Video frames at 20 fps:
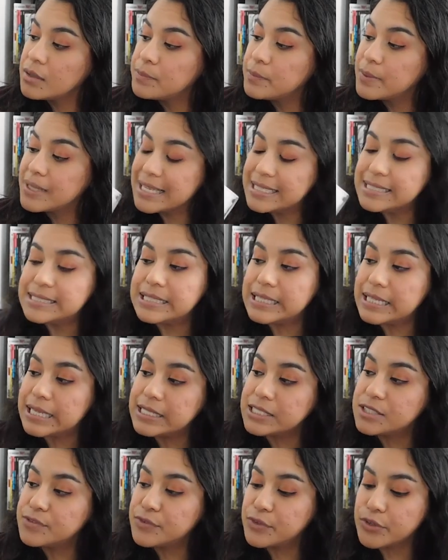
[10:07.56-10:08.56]
place
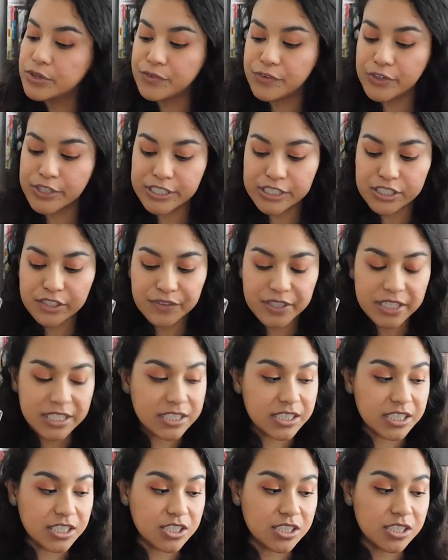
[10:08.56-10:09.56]
links for each of the
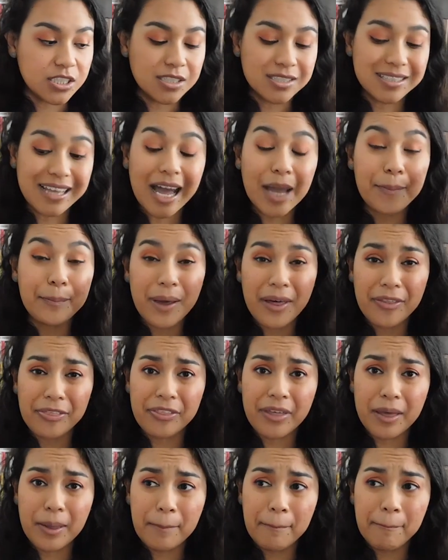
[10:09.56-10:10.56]
editions.
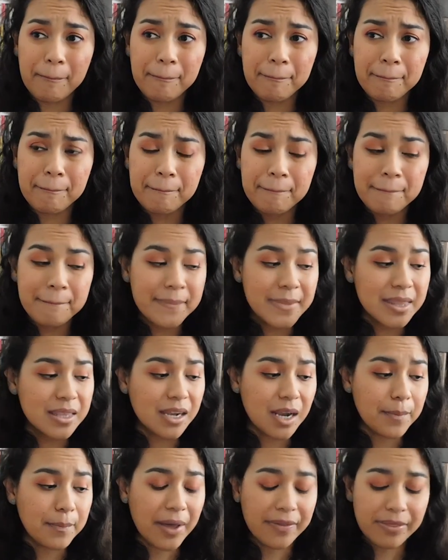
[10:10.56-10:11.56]

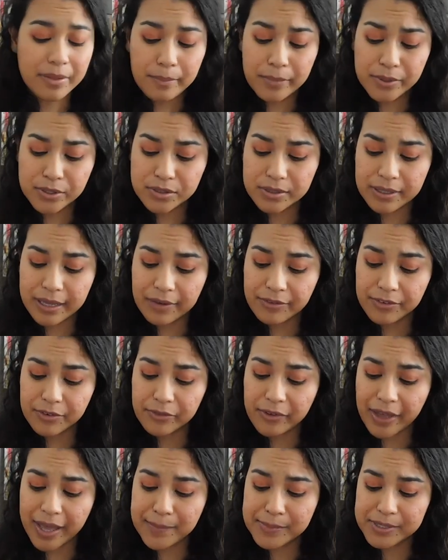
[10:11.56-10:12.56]
Did I bought them mostly off
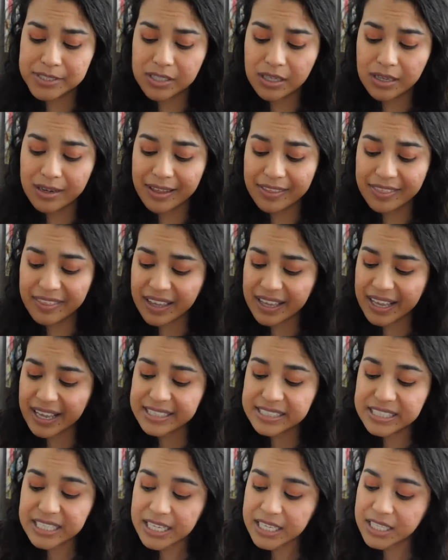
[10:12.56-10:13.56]
of Amazon? I think I
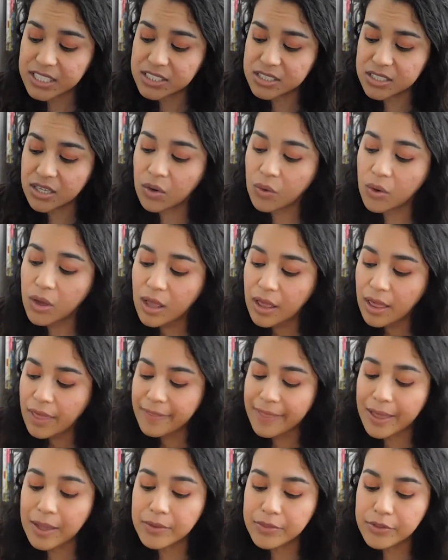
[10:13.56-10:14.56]
did. So
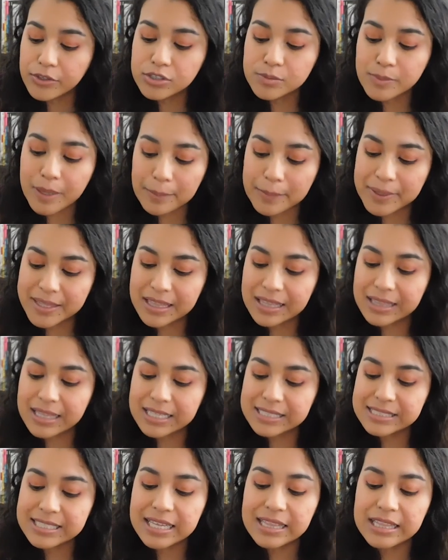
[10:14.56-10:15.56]
those might be the
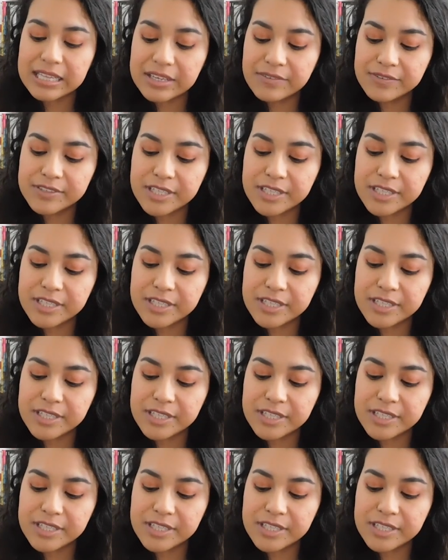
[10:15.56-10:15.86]
links I leave